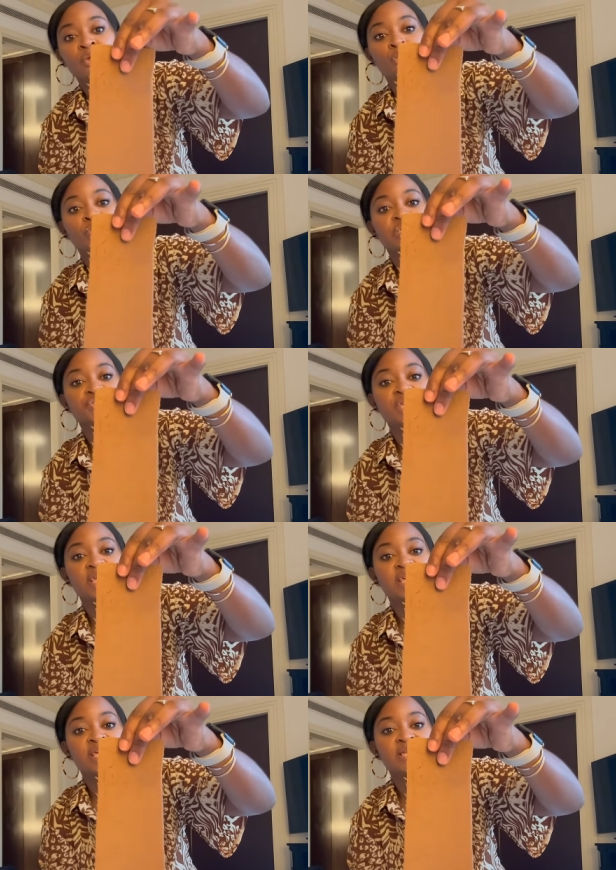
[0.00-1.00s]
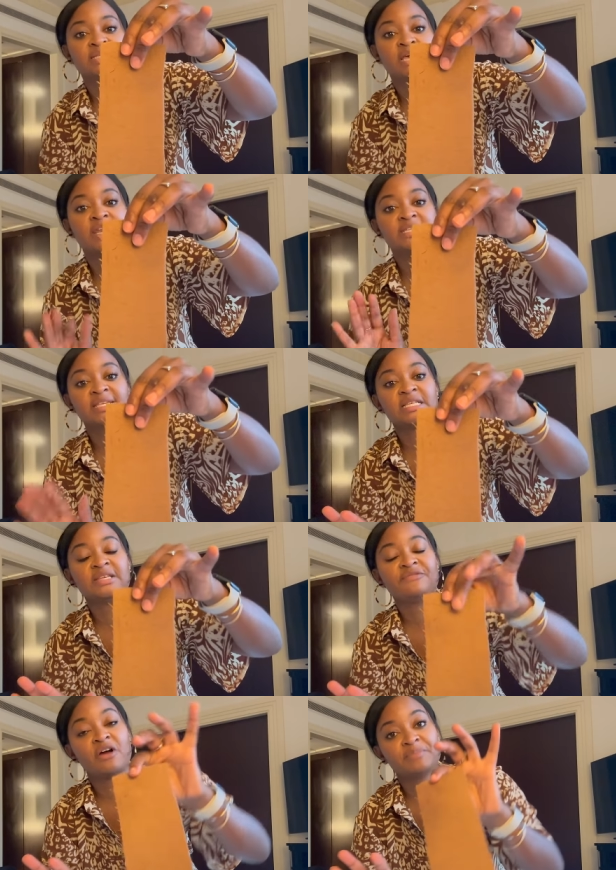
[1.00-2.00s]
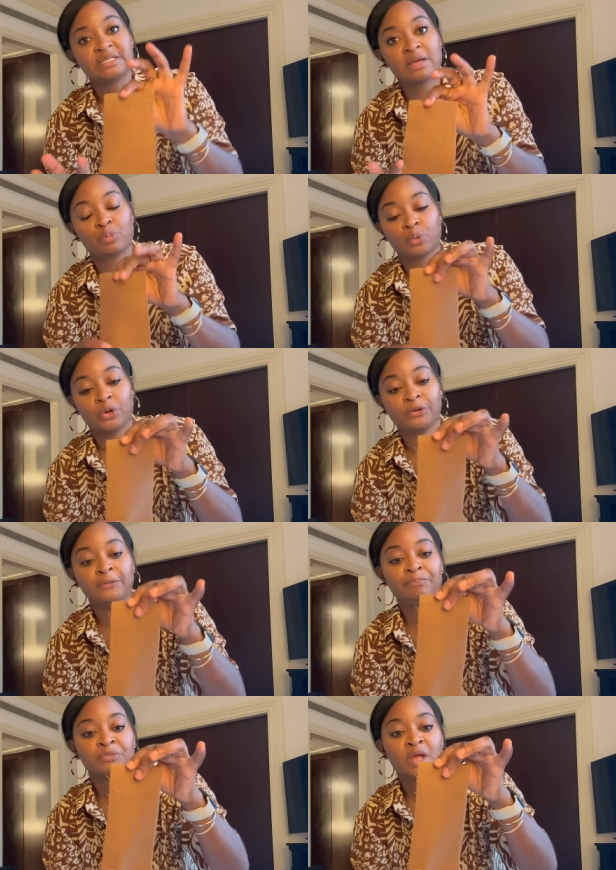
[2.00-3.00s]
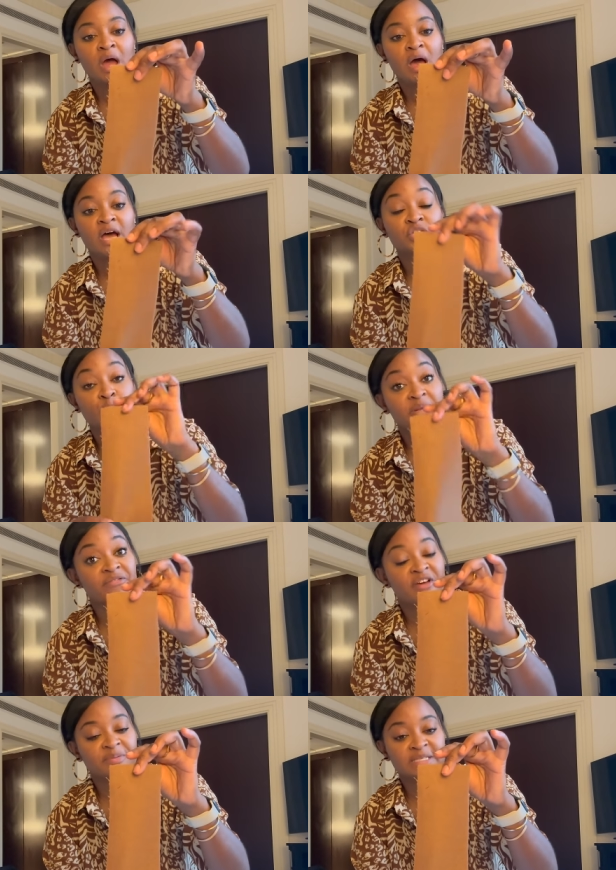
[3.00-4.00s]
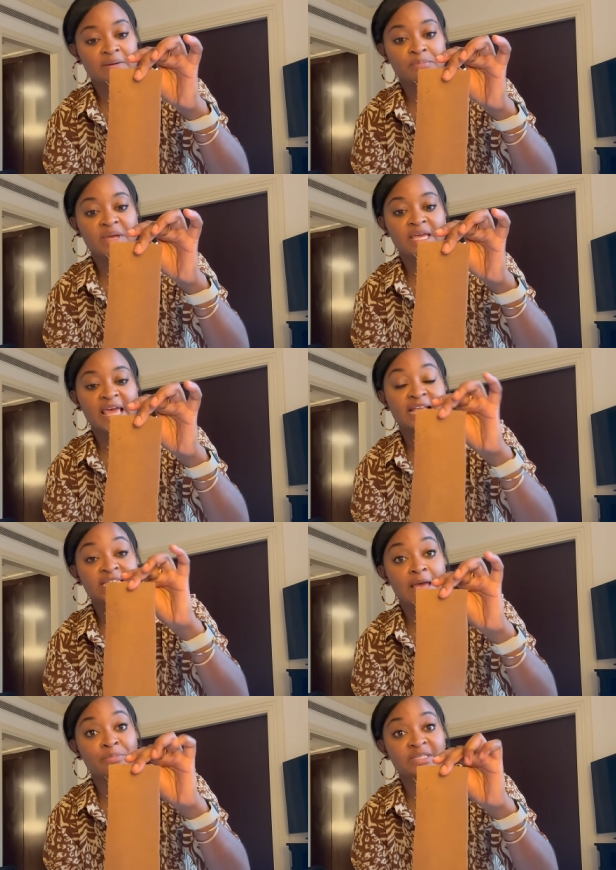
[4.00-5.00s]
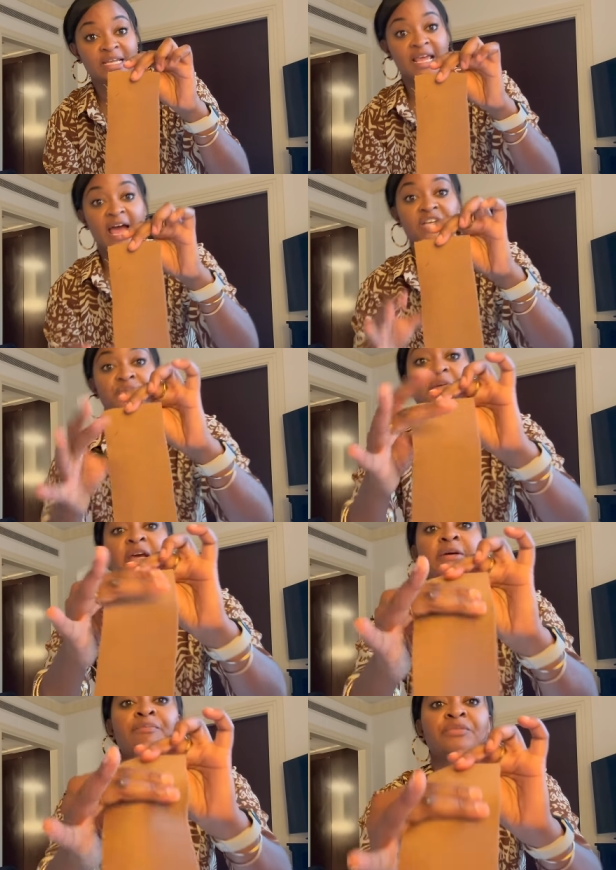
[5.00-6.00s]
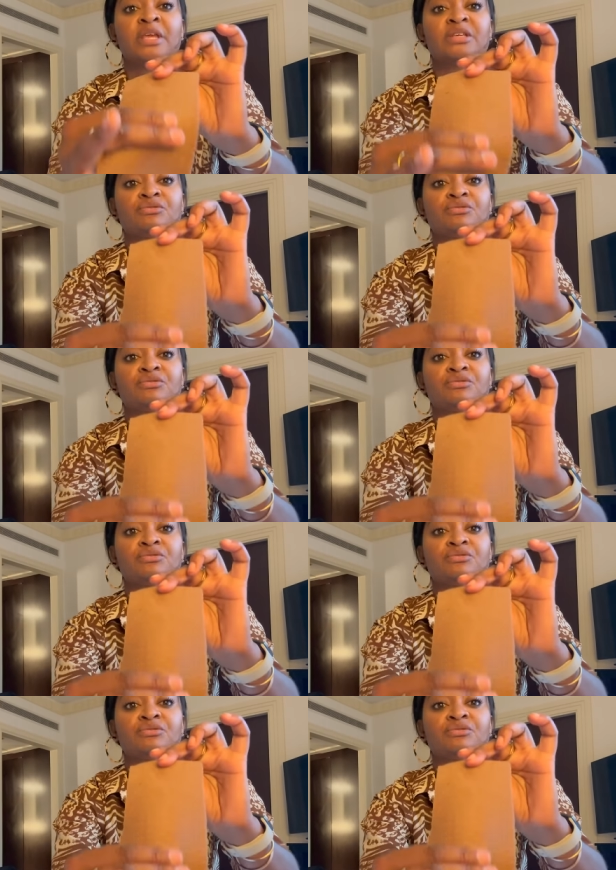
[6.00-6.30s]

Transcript: which is 65% wool, 25% uh, mink and 10% cashmere. It's